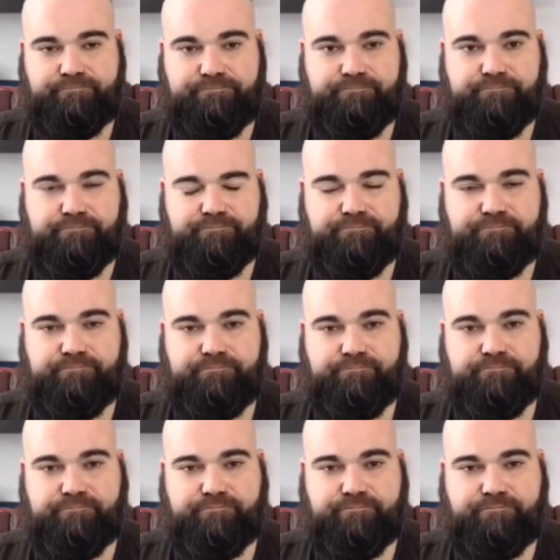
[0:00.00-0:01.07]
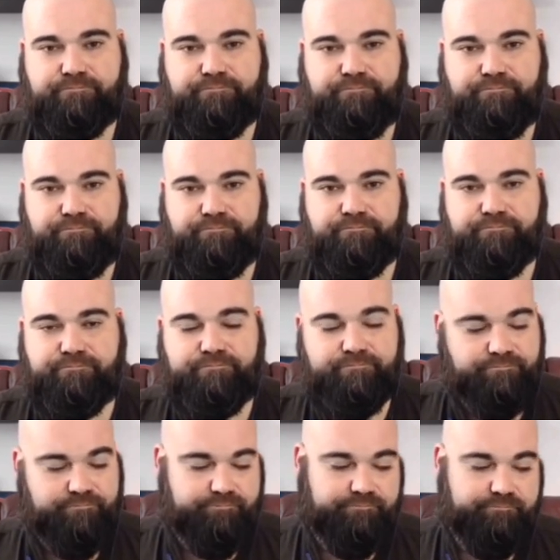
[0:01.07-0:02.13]

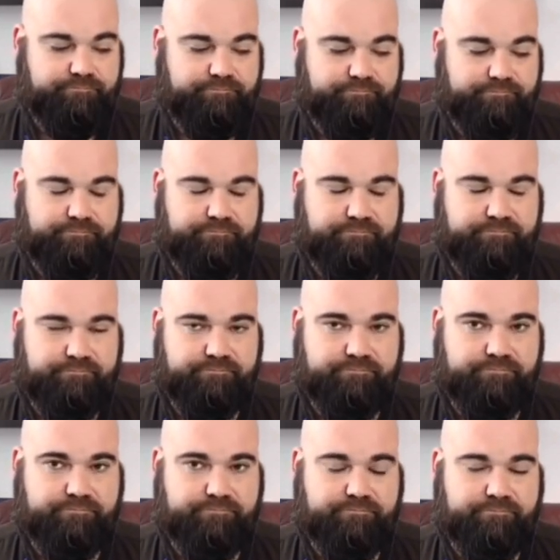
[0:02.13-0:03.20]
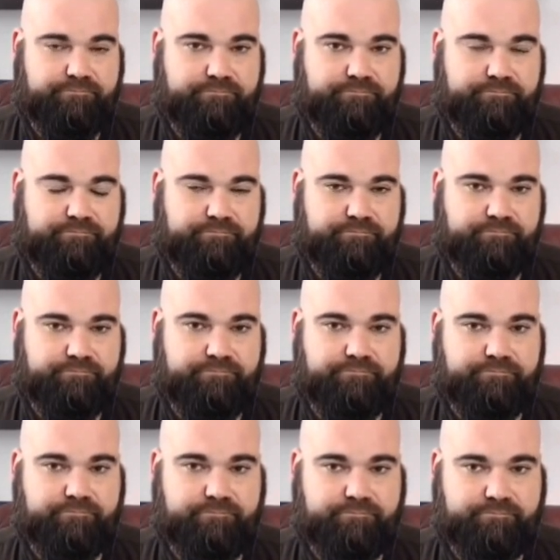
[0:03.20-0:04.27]

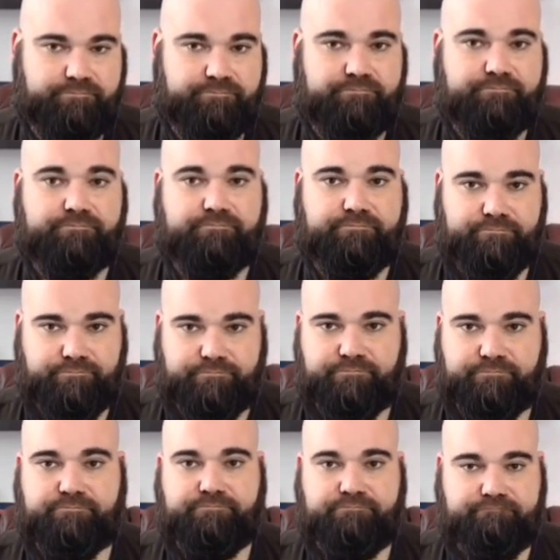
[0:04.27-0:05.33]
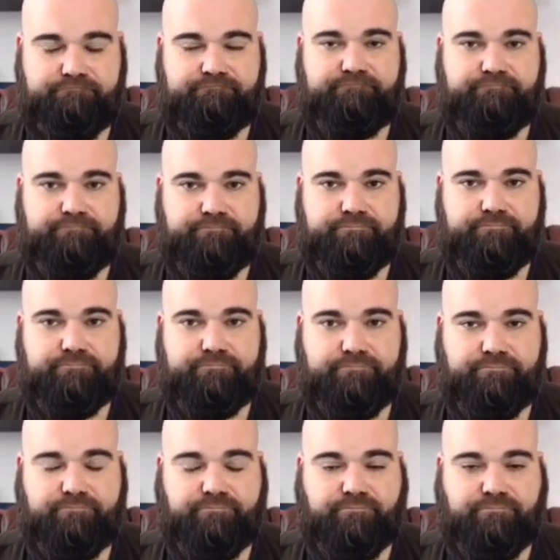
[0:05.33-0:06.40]

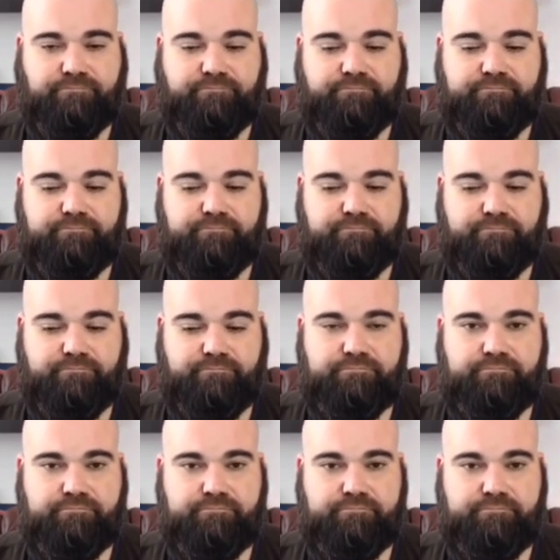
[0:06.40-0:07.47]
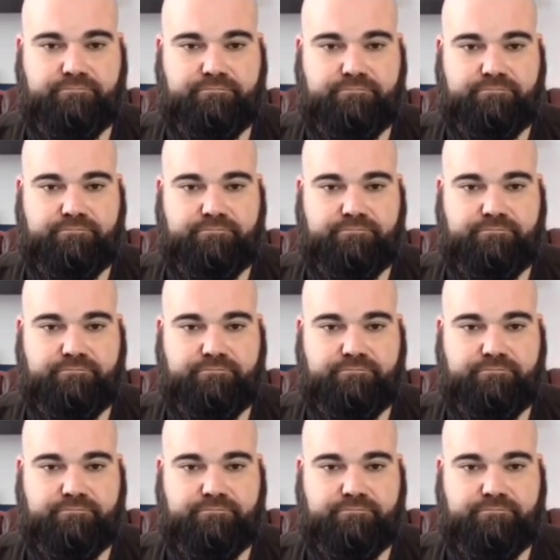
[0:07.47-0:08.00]
No words are spoken by the person on screen.